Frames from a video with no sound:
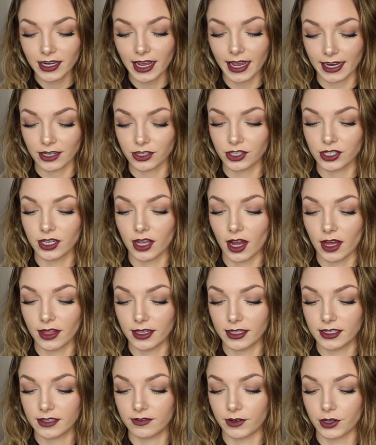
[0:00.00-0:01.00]
I actually got
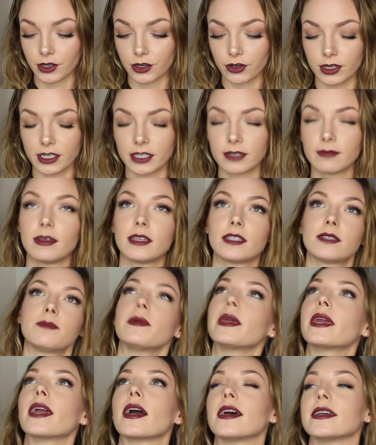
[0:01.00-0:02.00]
this for Christmas
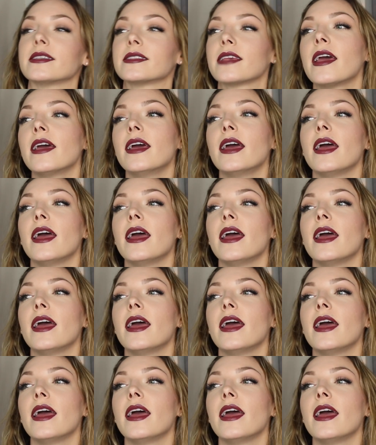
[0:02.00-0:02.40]
because